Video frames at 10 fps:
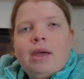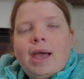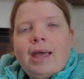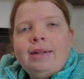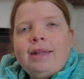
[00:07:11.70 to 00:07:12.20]

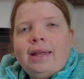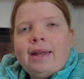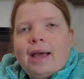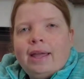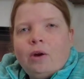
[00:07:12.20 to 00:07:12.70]
And then
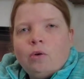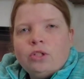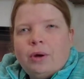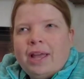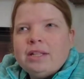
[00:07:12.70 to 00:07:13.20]
I
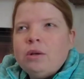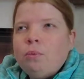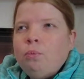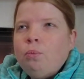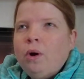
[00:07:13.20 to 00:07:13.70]
also had
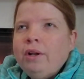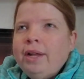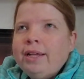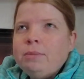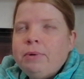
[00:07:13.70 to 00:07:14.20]
one
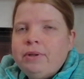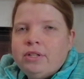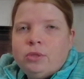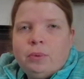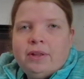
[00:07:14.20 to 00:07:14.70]

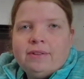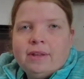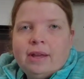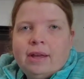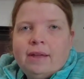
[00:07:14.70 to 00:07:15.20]
experience with
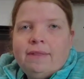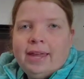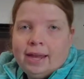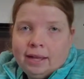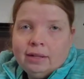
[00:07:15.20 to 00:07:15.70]

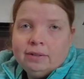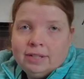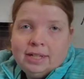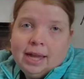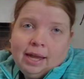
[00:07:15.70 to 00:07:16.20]

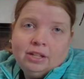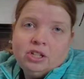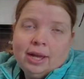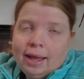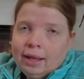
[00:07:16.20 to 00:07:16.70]

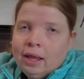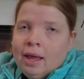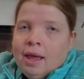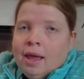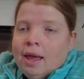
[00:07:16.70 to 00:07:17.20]
DHL,
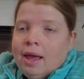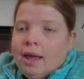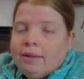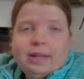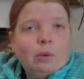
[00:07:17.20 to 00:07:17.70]

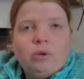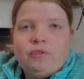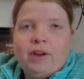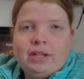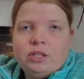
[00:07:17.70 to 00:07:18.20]
and that was
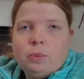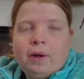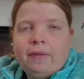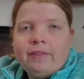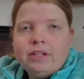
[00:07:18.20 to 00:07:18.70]
fine as well.
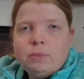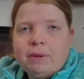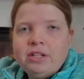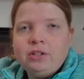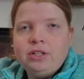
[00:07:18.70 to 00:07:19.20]
Nothing
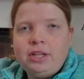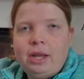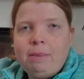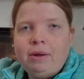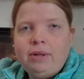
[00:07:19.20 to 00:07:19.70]
special to say
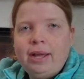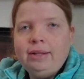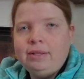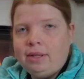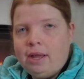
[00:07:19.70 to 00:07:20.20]
about
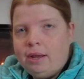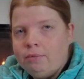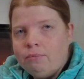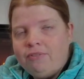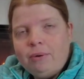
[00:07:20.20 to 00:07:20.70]
that.
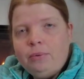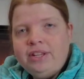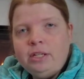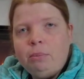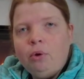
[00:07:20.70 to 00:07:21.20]
Very
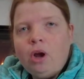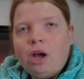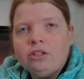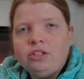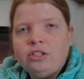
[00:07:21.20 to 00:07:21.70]
reasonable
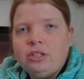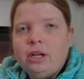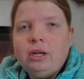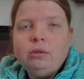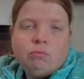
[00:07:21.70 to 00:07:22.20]
costs,
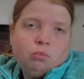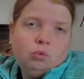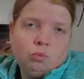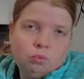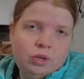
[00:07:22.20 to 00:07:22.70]

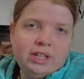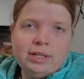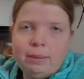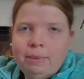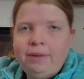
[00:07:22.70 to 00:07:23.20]

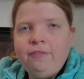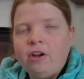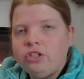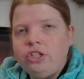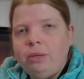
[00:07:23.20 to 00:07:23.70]
reasonably
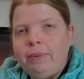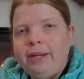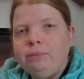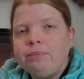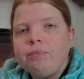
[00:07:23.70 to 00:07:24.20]
fast shipping.